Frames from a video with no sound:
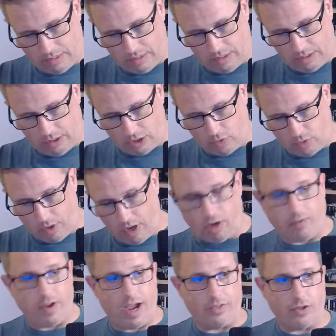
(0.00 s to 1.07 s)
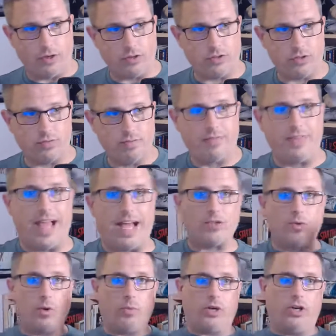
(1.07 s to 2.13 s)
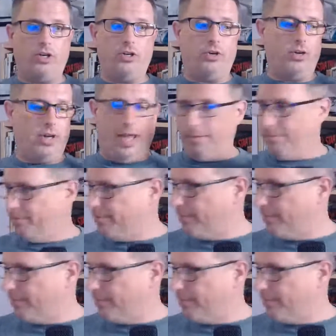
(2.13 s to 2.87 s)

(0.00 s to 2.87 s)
The Squire of Gothos. That's what we're going to do today.